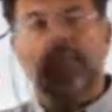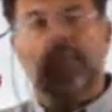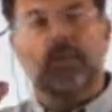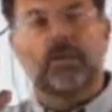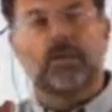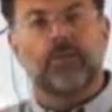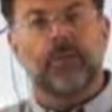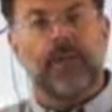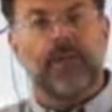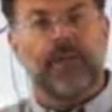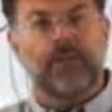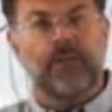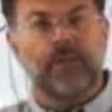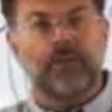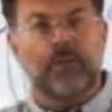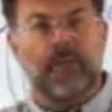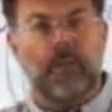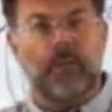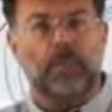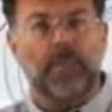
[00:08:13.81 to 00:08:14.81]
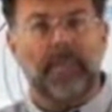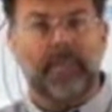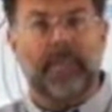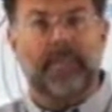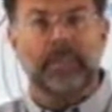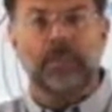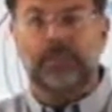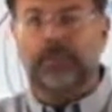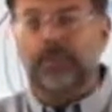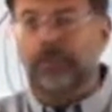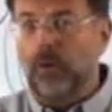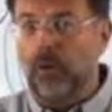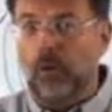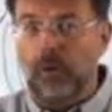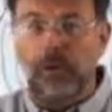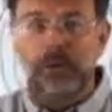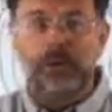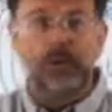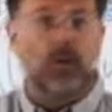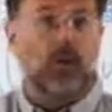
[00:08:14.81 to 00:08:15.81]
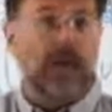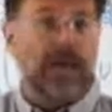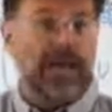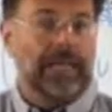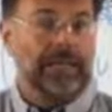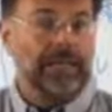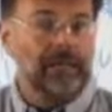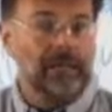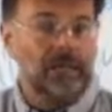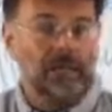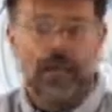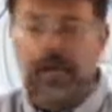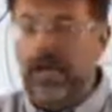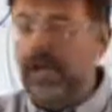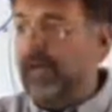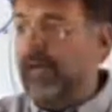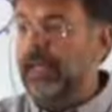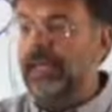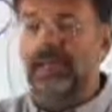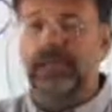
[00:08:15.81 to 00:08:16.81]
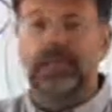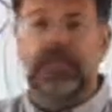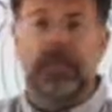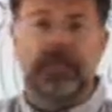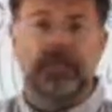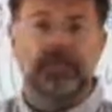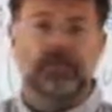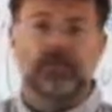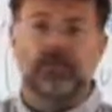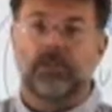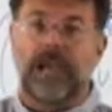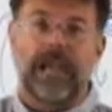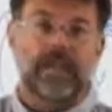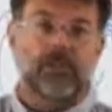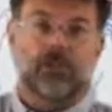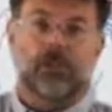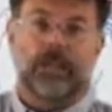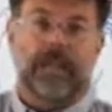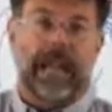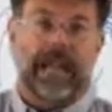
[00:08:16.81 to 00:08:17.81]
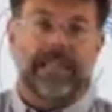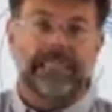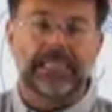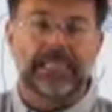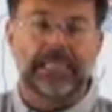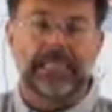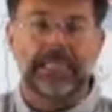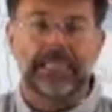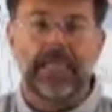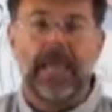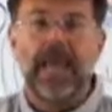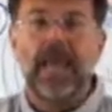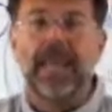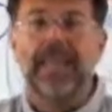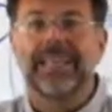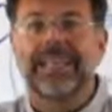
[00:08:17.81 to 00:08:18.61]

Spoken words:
If any of their players falls or has a crash or an accident,